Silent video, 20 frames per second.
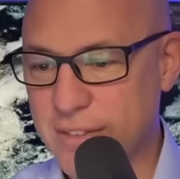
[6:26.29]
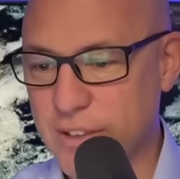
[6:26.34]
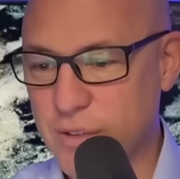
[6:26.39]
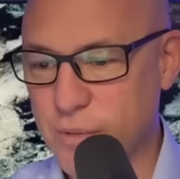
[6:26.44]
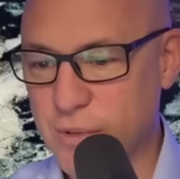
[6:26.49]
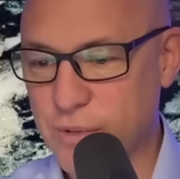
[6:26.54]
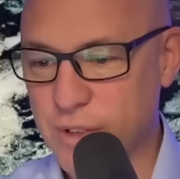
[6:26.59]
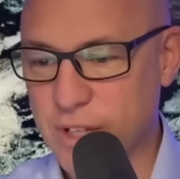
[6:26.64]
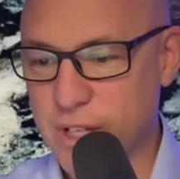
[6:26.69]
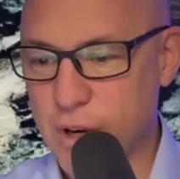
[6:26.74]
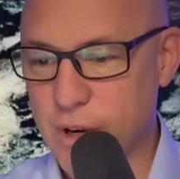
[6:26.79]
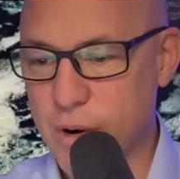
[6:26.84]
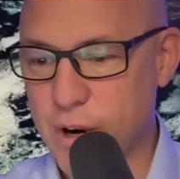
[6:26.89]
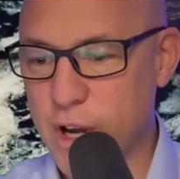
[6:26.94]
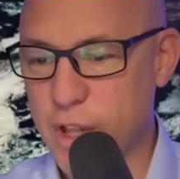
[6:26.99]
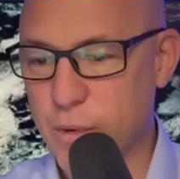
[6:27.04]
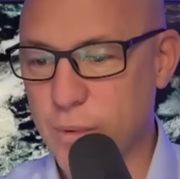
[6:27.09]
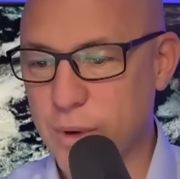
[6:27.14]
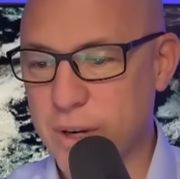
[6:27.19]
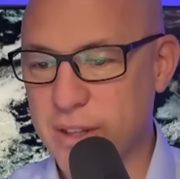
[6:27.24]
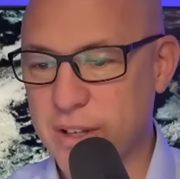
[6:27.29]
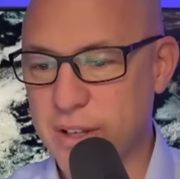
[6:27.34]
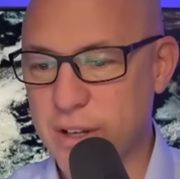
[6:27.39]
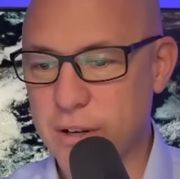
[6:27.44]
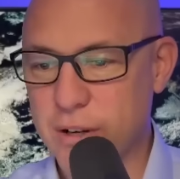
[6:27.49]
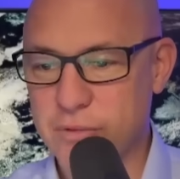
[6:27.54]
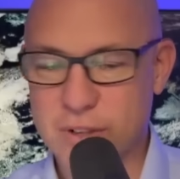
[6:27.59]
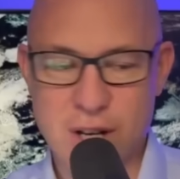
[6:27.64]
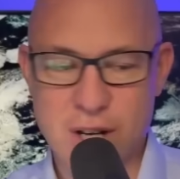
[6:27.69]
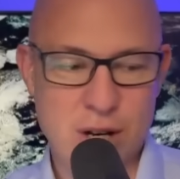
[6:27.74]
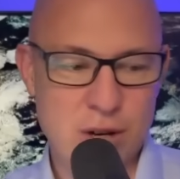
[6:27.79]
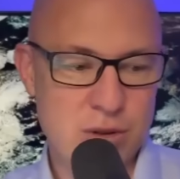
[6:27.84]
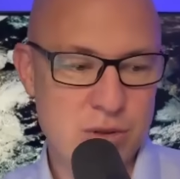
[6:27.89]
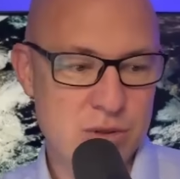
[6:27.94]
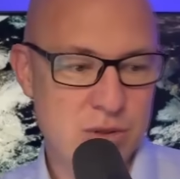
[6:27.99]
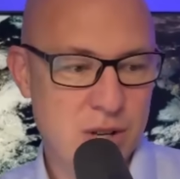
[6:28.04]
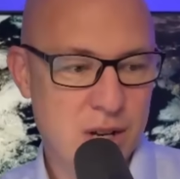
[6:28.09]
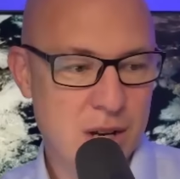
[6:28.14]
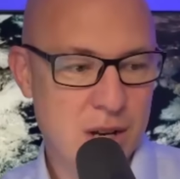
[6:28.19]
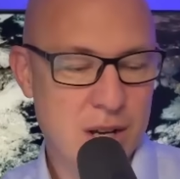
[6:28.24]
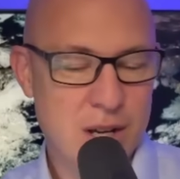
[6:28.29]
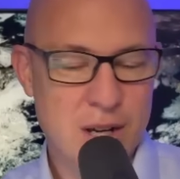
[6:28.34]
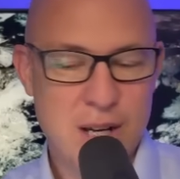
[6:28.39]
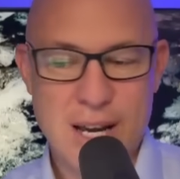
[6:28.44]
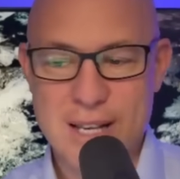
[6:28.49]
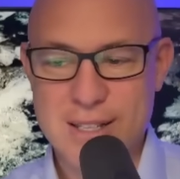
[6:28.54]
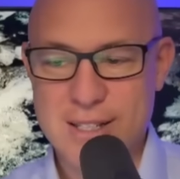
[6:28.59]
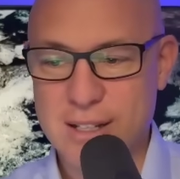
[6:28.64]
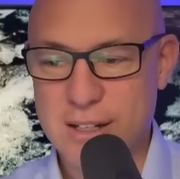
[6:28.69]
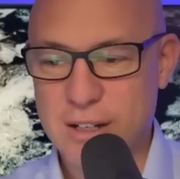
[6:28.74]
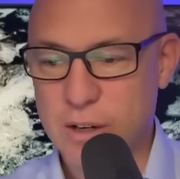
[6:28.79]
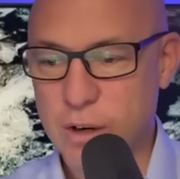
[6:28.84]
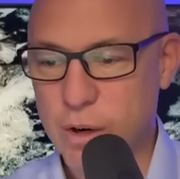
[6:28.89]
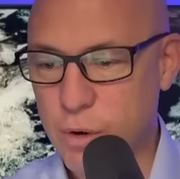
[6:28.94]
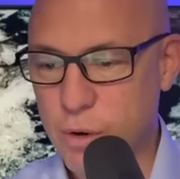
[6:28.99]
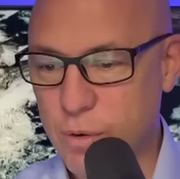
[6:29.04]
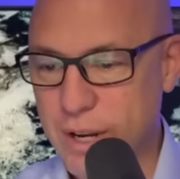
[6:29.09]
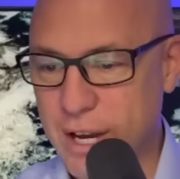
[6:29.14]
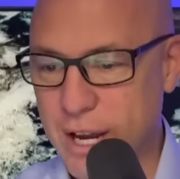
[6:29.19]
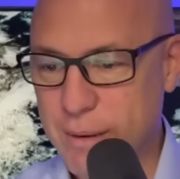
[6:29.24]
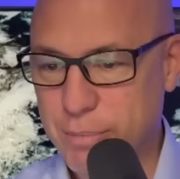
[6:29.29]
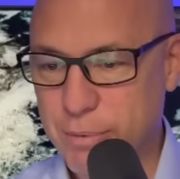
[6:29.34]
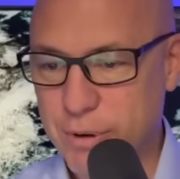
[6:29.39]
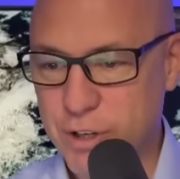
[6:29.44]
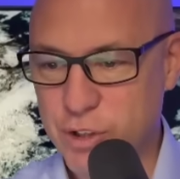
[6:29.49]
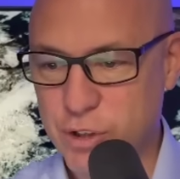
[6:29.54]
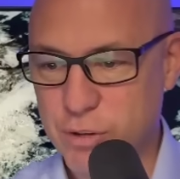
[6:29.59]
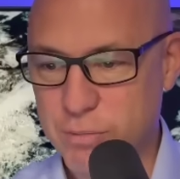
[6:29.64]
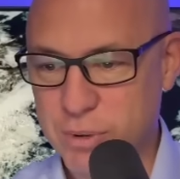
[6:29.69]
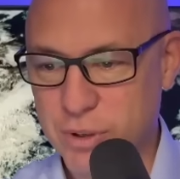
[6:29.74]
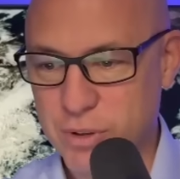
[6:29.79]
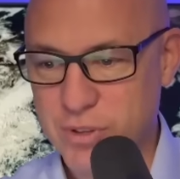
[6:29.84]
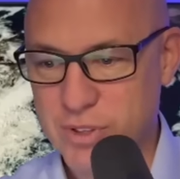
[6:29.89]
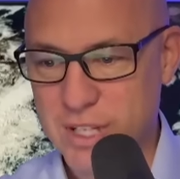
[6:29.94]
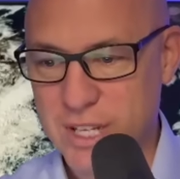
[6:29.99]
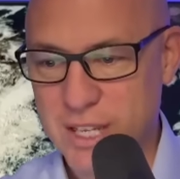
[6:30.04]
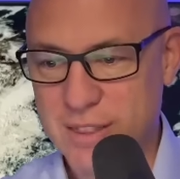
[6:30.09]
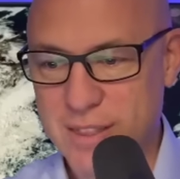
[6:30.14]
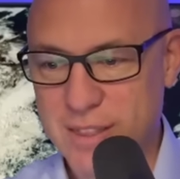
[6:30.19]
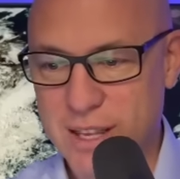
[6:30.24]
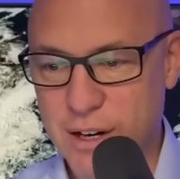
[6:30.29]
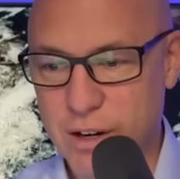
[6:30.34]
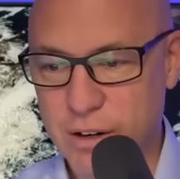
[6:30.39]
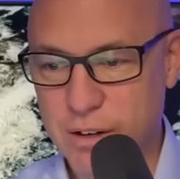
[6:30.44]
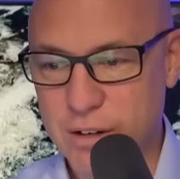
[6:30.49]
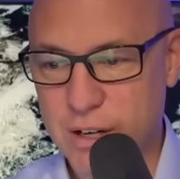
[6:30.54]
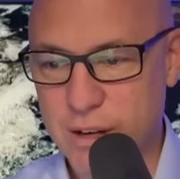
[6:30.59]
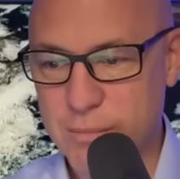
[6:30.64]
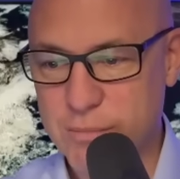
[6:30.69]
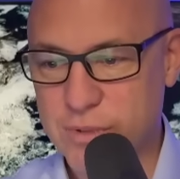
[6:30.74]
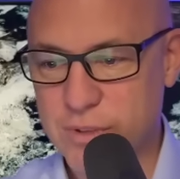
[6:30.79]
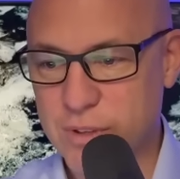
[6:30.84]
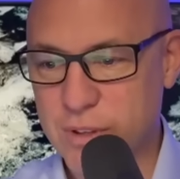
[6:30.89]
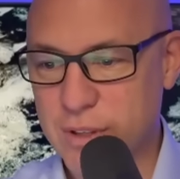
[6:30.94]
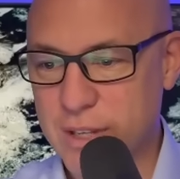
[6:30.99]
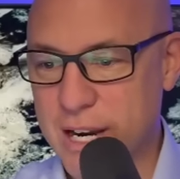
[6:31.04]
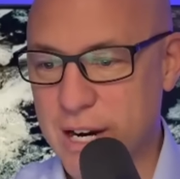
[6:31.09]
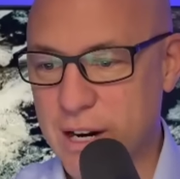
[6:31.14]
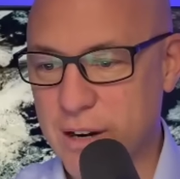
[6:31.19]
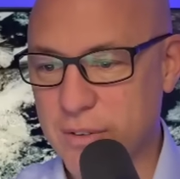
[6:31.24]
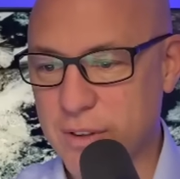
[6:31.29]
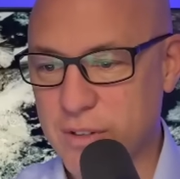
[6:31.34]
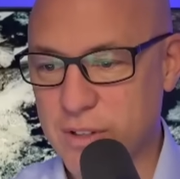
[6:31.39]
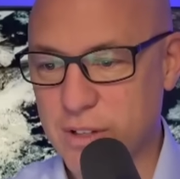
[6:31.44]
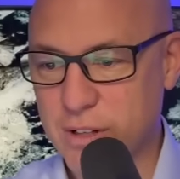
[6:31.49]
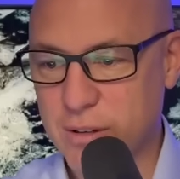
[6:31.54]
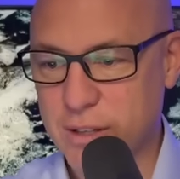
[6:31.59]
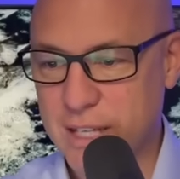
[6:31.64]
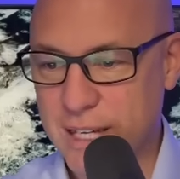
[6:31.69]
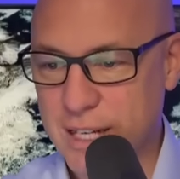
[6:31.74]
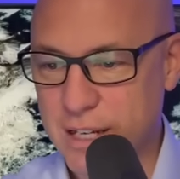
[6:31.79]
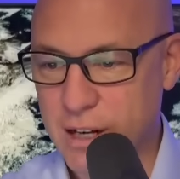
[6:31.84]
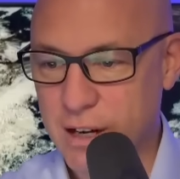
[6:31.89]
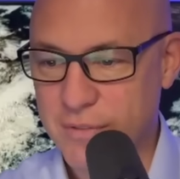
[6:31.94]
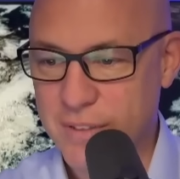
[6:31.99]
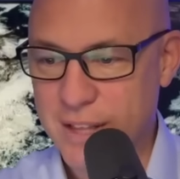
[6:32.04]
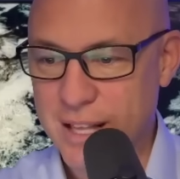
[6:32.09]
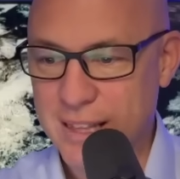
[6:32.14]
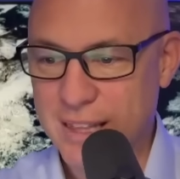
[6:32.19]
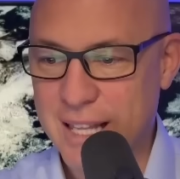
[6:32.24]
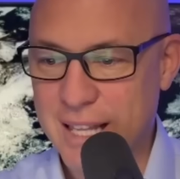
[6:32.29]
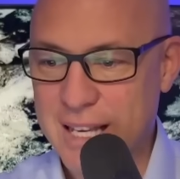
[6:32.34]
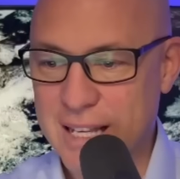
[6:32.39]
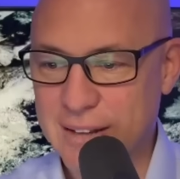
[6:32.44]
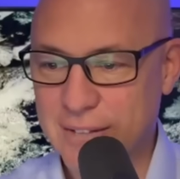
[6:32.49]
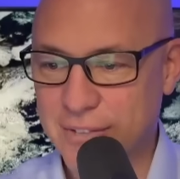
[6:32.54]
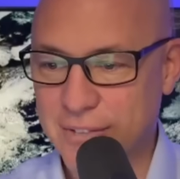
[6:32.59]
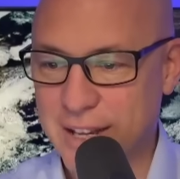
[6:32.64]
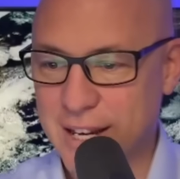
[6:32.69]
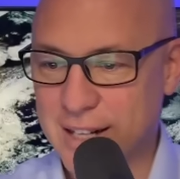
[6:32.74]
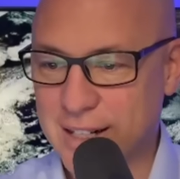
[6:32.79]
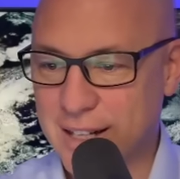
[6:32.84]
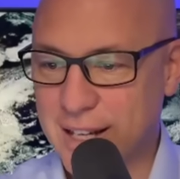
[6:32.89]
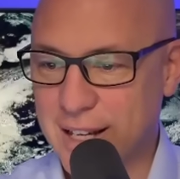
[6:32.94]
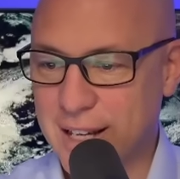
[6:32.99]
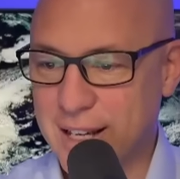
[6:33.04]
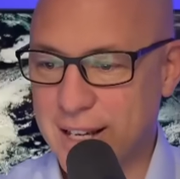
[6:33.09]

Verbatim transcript: This one's going to go all the way to the Gulf Coast as cold high pressure builds in, there comes the air that's going to kick off that lake effect.